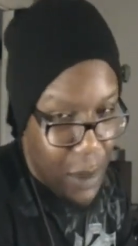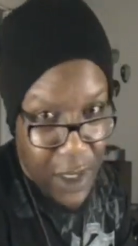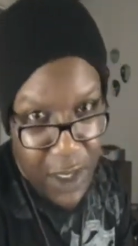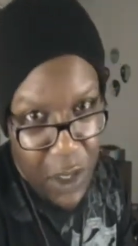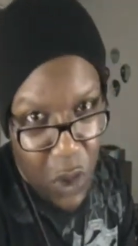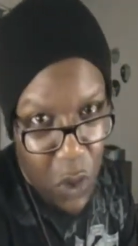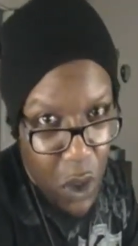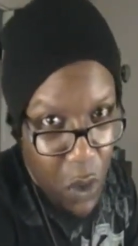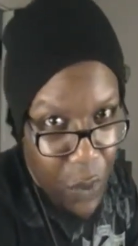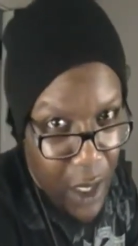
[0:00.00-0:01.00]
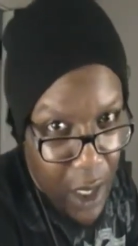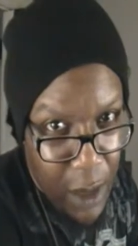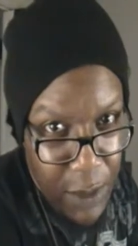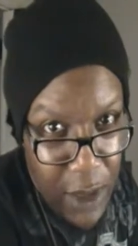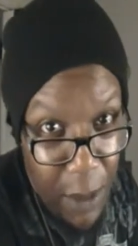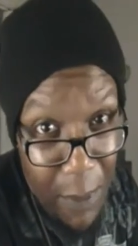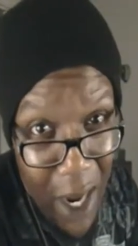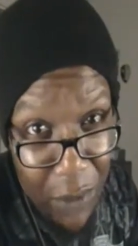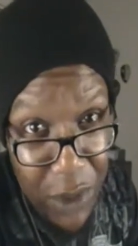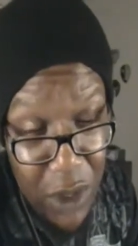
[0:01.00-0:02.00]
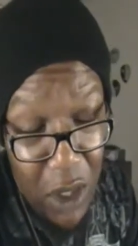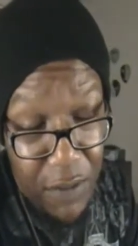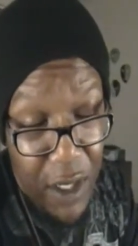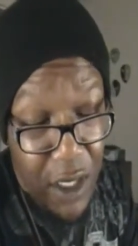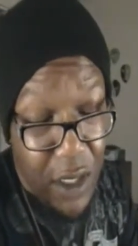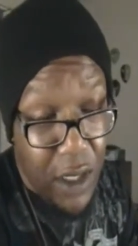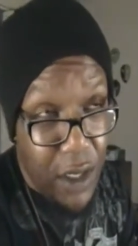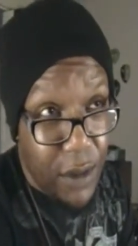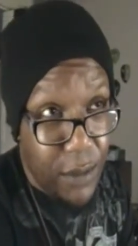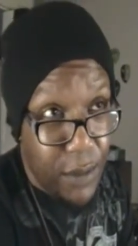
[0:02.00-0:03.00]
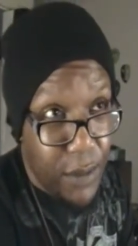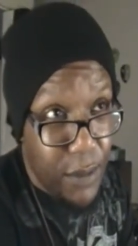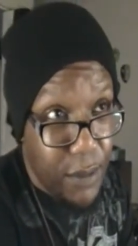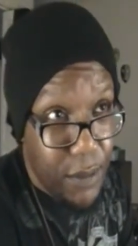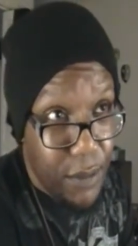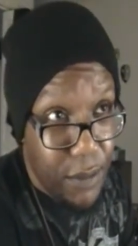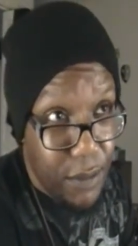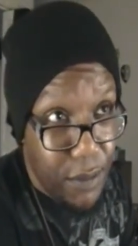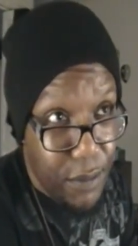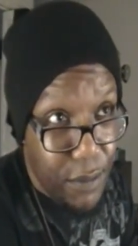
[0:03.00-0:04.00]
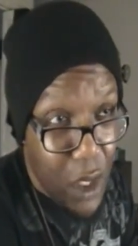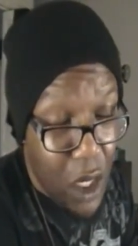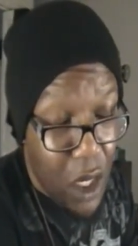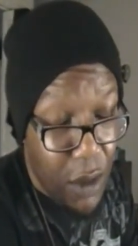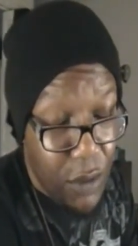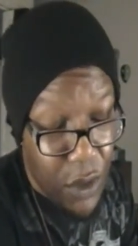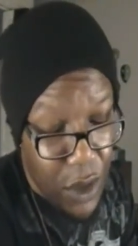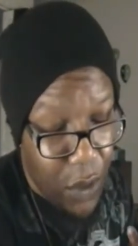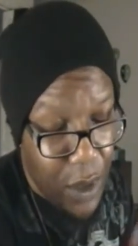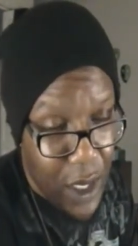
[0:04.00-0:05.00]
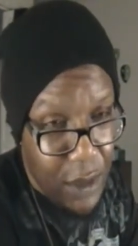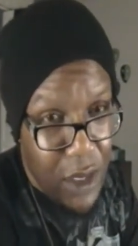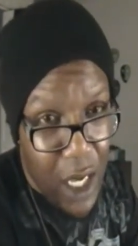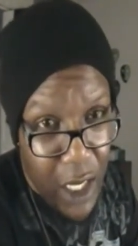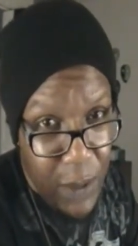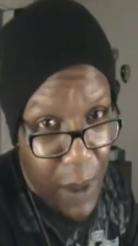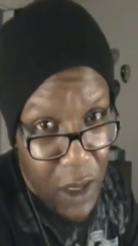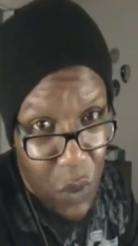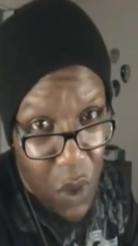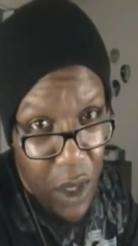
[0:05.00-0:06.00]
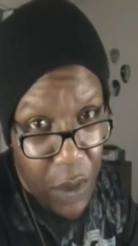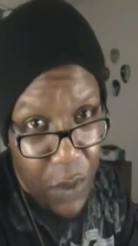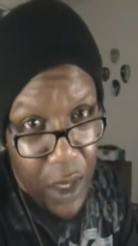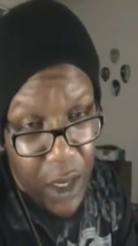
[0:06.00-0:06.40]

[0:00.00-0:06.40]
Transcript: But still, when it comes to the Microsoft and um, uh, you know, when it comes to the Xbox One and when